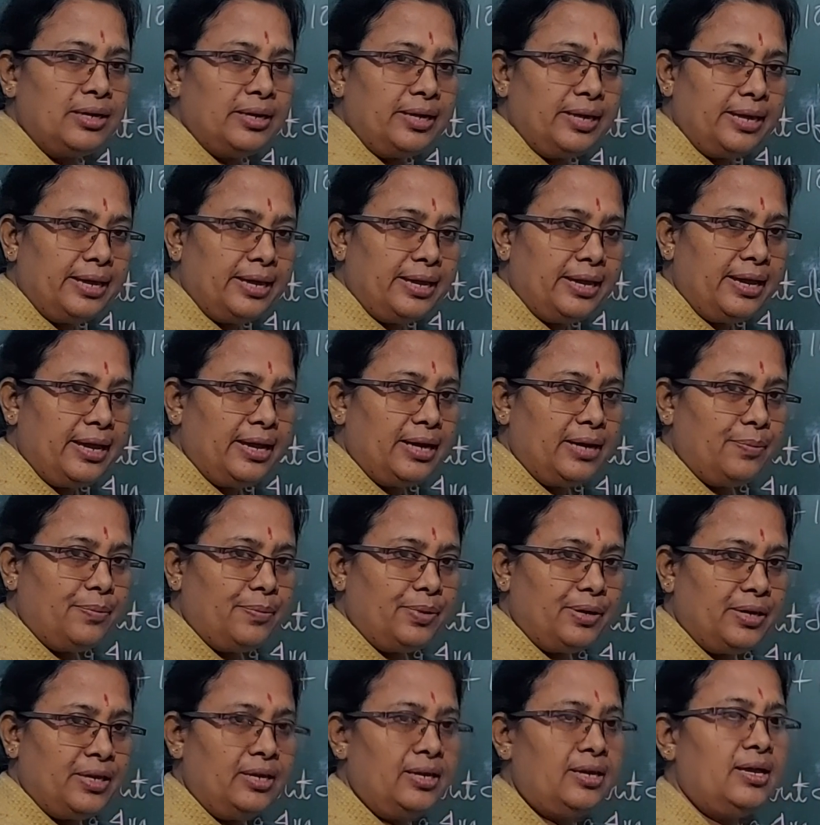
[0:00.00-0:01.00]
A and
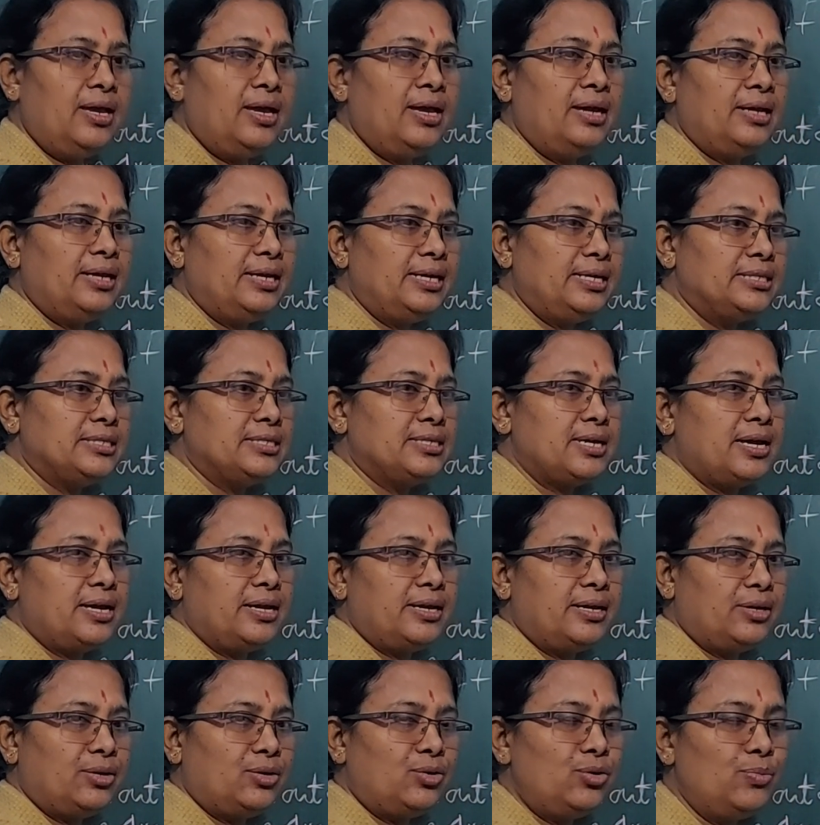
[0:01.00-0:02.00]
B, and each
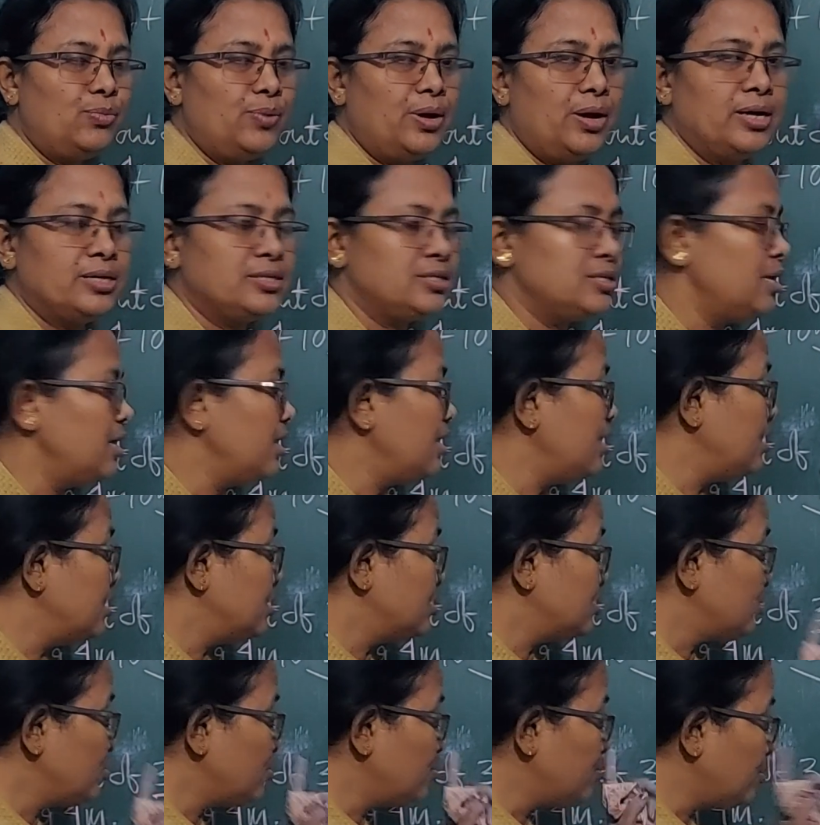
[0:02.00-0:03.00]
carrying 2 marks.
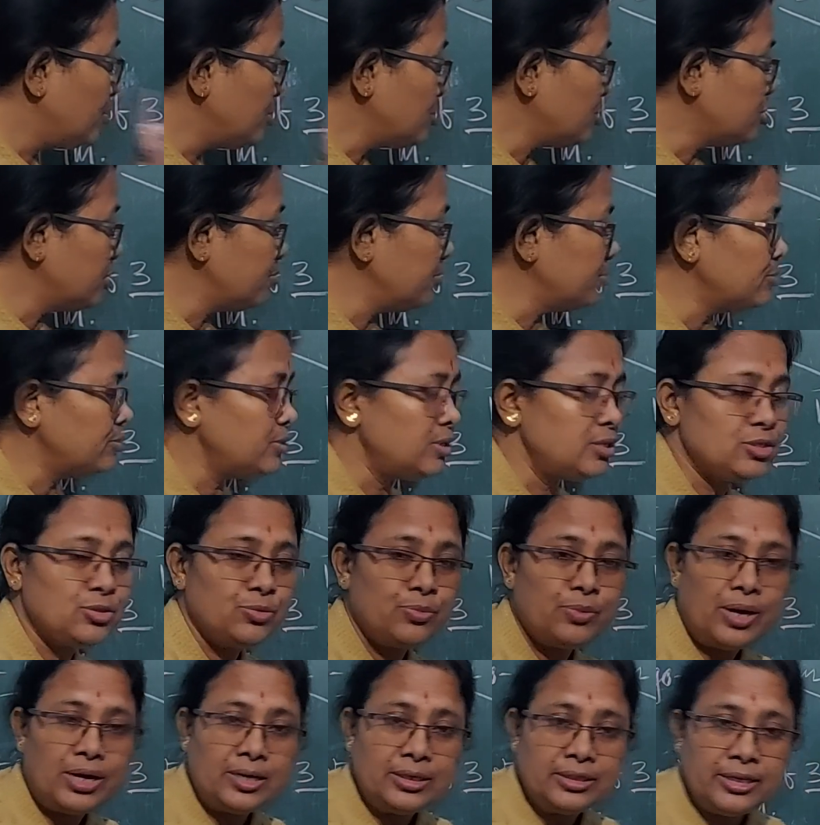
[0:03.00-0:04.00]
So most of the students,
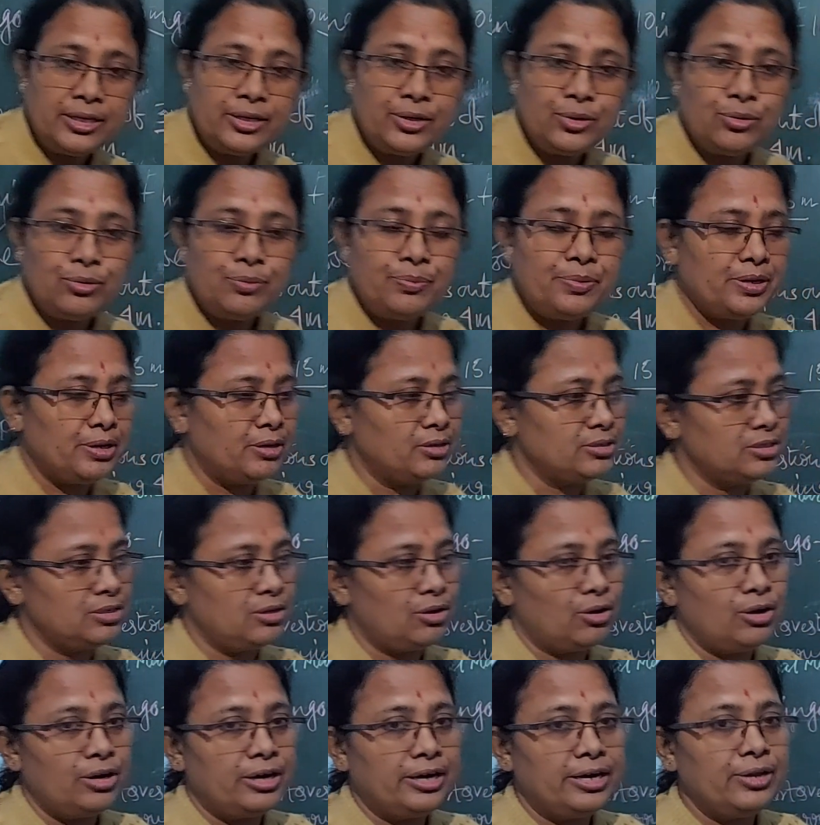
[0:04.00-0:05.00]
what they do, because
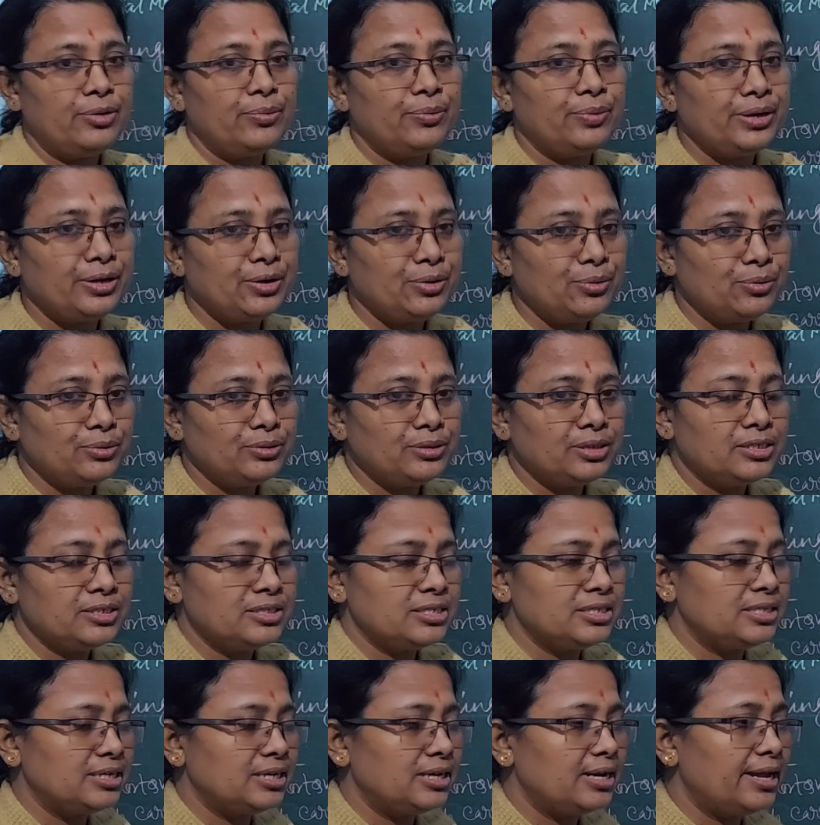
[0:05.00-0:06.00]
already we know the
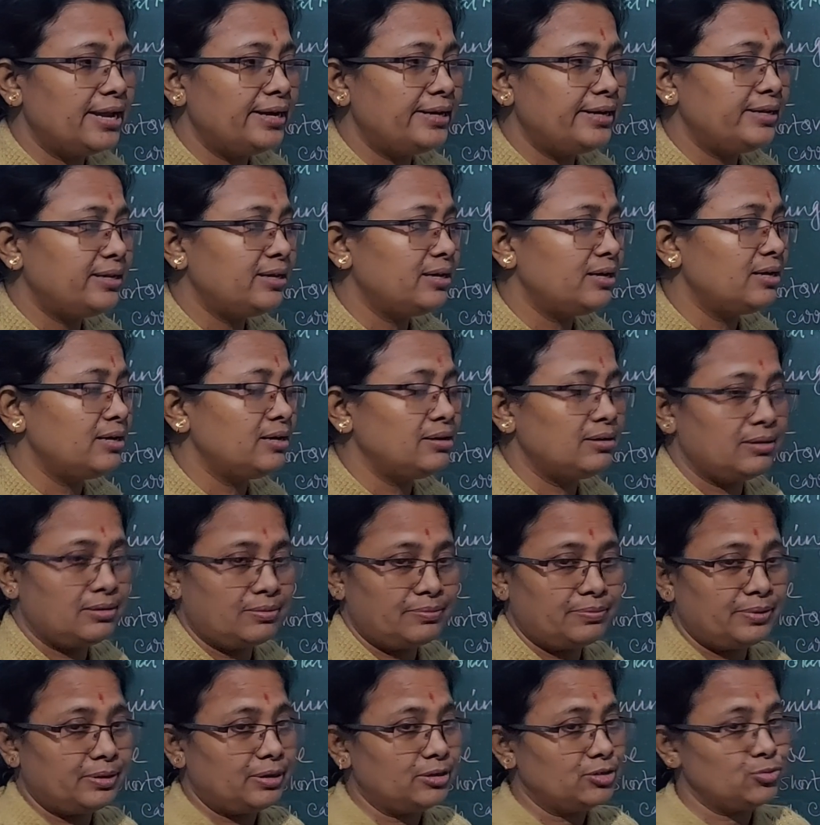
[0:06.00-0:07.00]
central idea,
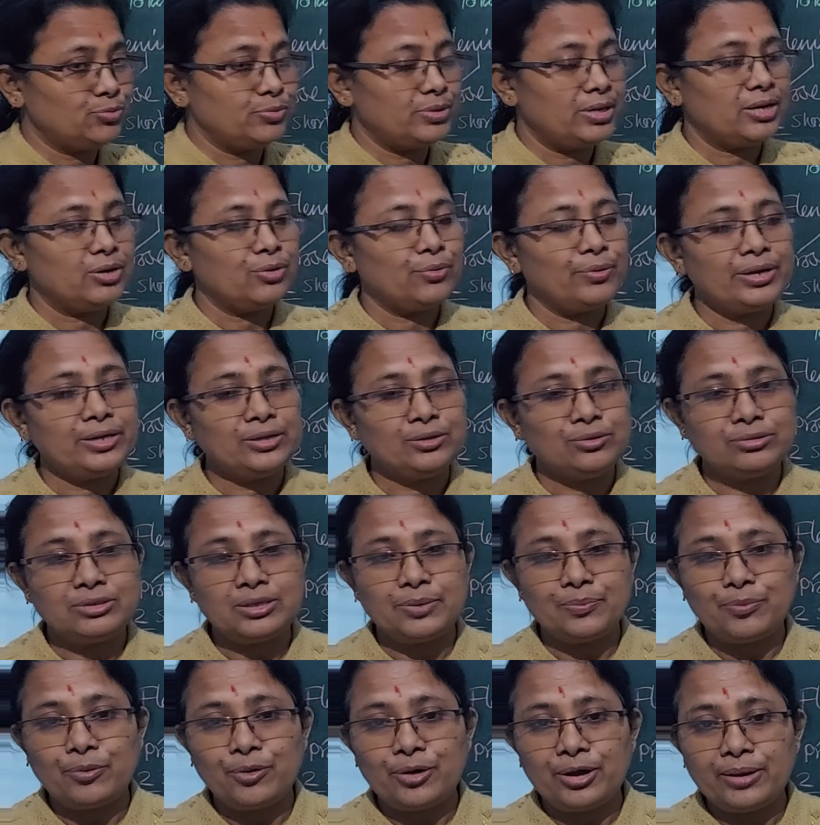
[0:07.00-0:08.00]
because we are going through the
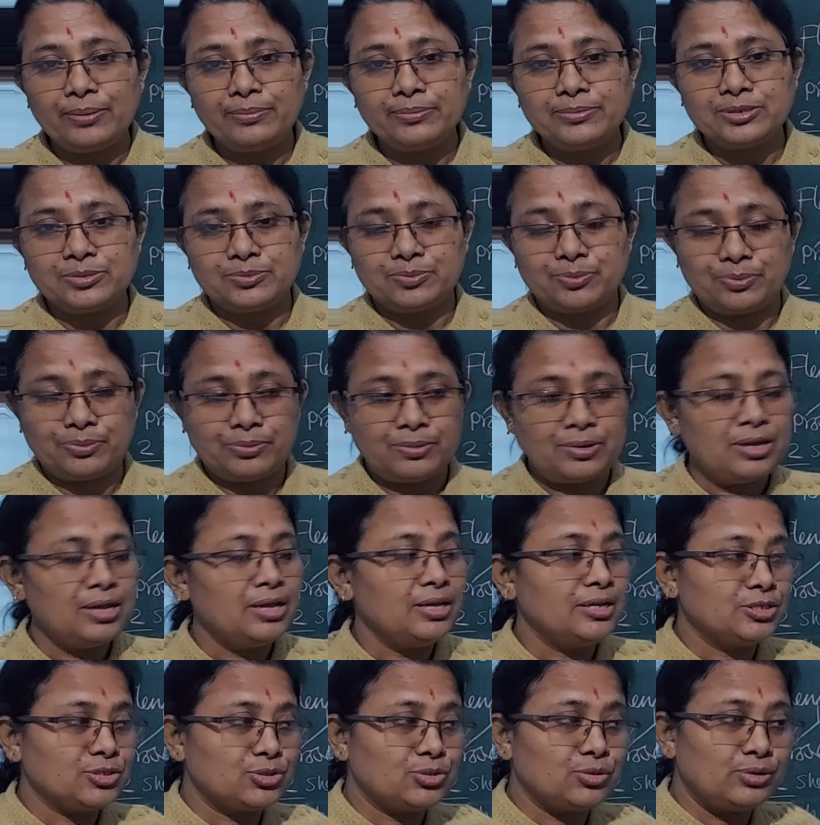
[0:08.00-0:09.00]
poems.
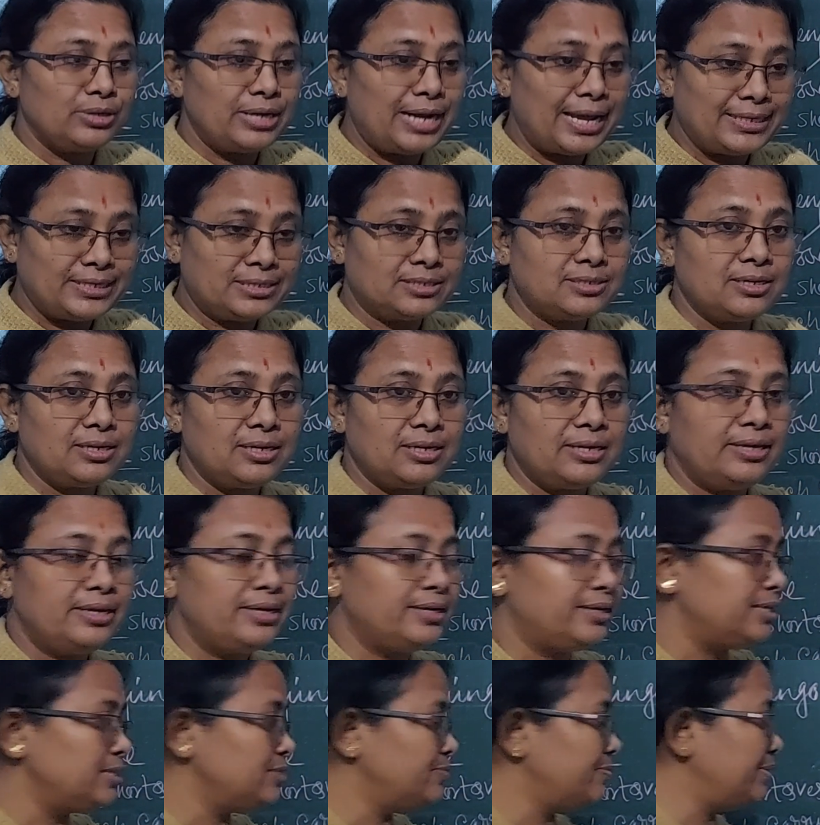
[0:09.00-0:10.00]
So naturally,
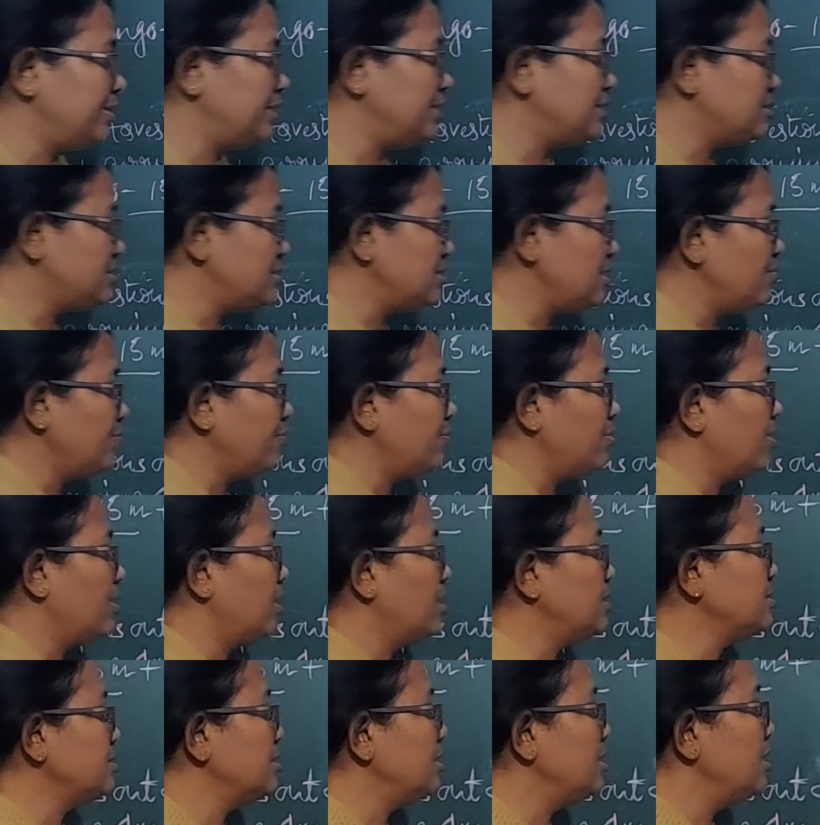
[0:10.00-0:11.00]
it is very easier for
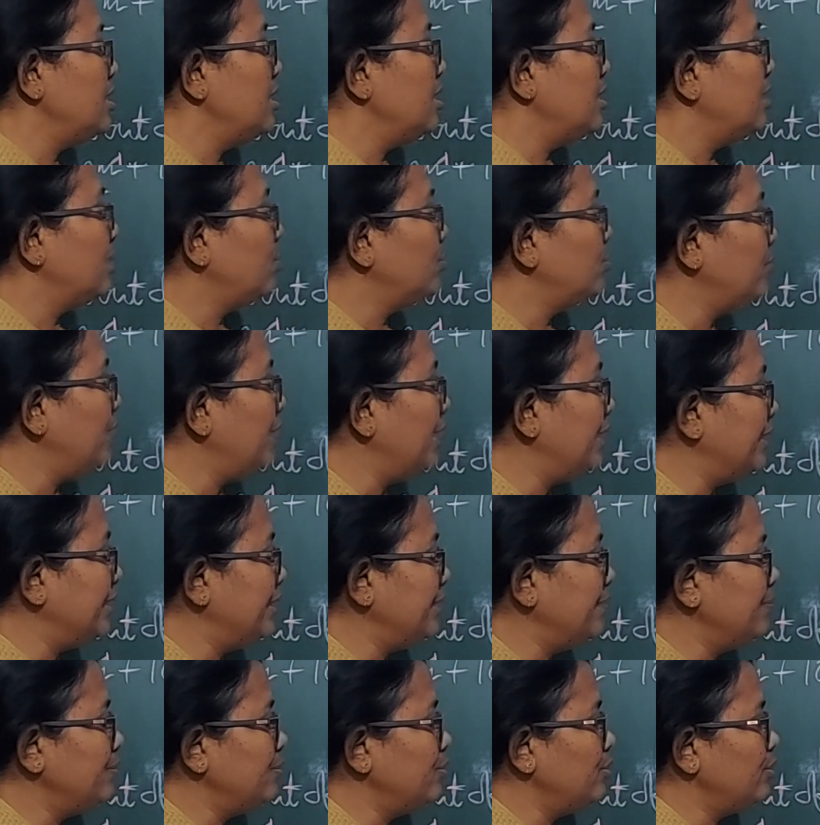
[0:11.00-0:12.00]
us to
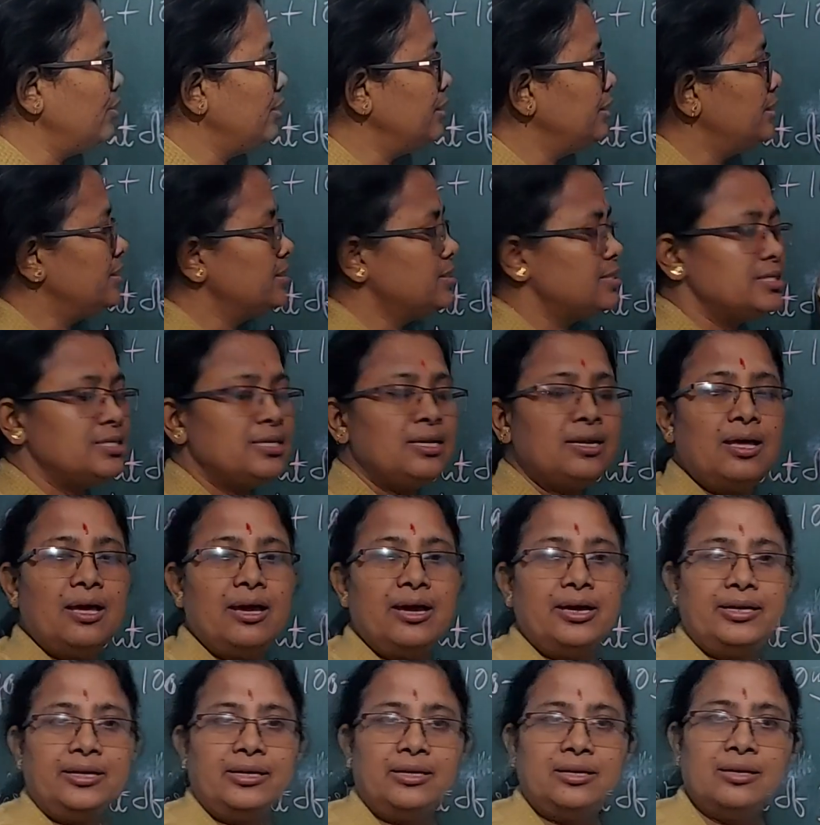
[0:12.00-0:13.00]
attempt only the central
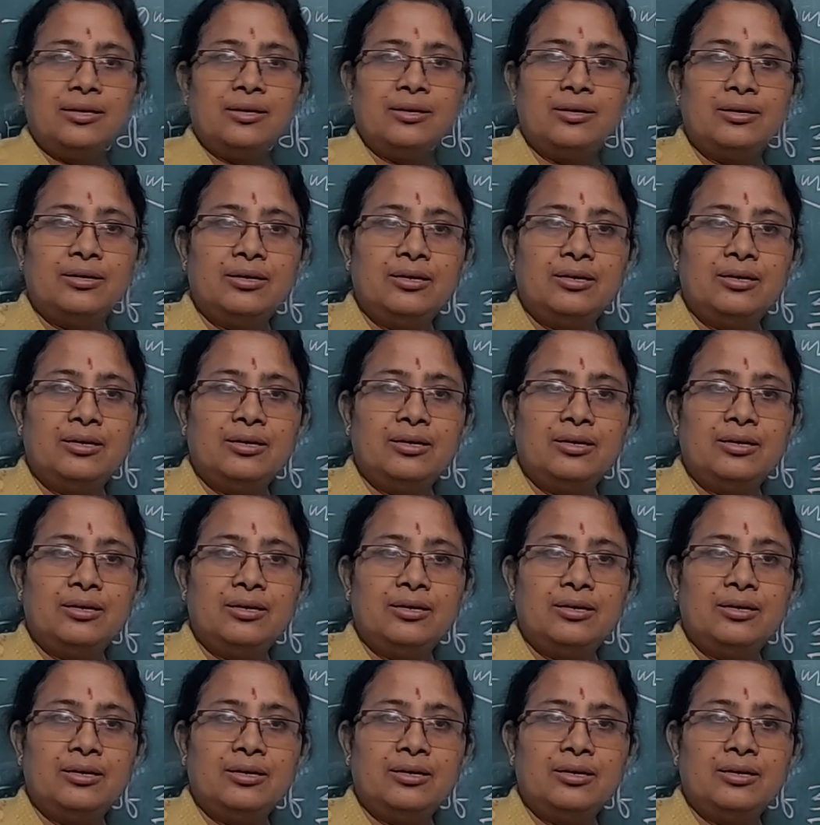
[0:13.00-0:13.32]
idea.